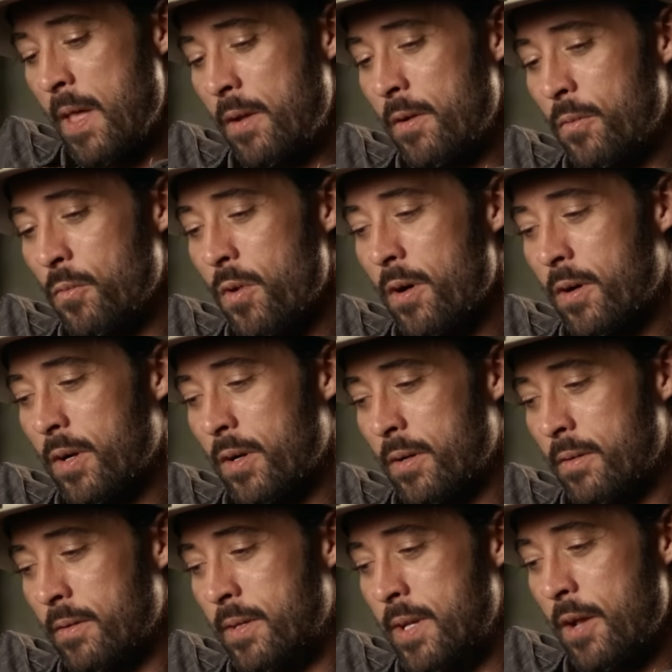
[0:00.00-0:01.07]
I know Walker
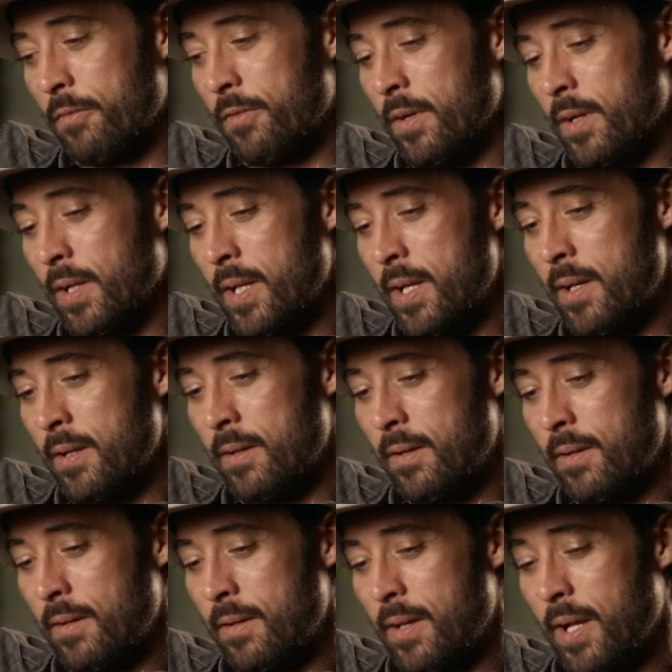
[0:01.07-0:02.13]
definitely
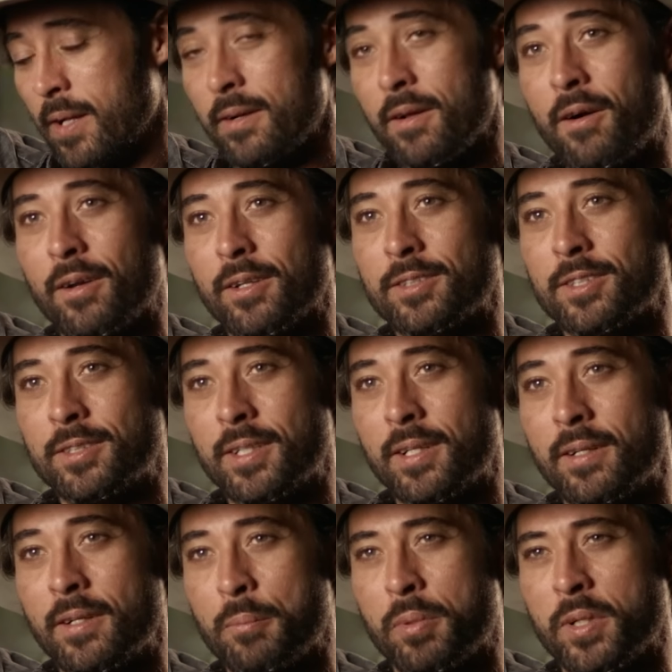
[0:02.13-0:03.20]
acknowledges
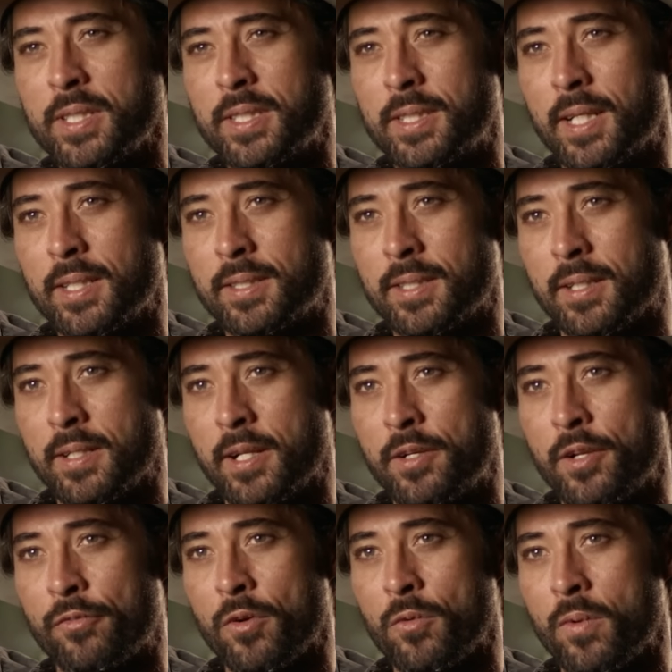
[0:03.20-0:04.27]
it and appreciates it in a
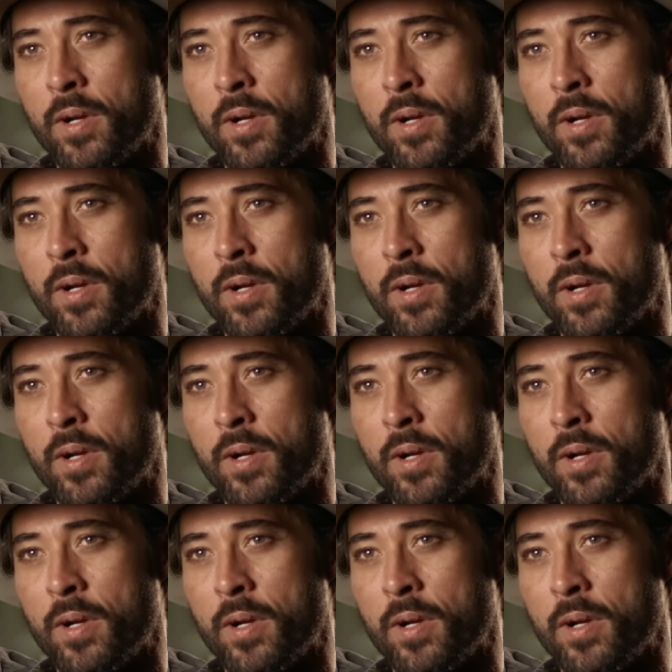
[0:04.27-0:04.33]
different